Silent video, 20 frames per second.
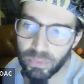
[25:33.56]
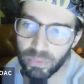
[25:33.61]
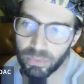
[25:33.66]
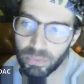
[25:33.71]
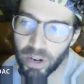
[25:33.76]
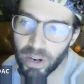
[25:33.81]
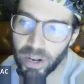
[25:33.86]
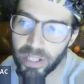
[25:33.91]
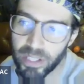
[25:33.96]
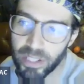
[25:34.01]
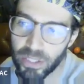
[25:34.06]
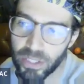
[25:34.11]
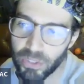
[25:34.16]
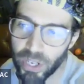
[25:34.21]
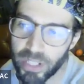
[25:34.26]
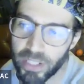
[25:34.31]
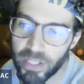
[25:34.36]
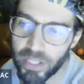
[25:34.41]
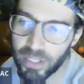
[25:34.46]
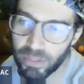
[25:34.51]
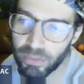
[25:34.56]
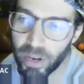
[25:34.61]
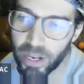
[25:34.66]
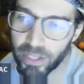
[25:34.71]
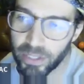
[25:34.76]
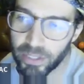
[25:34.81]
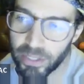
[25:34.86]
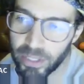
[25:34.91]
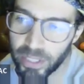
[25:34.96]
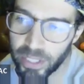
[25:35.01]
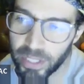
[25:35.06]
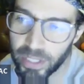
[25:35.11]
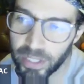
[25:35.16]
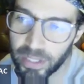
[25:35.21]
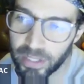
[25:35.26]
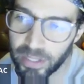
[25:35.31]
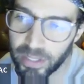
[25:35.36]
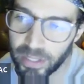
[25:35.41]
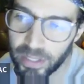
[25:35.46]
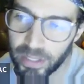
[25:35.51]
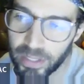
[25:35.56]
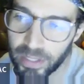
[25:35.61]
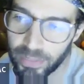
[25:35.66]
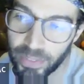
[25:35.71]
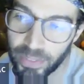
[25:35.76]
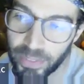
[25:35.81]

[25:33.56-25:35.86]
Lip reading: ride transit regularly, if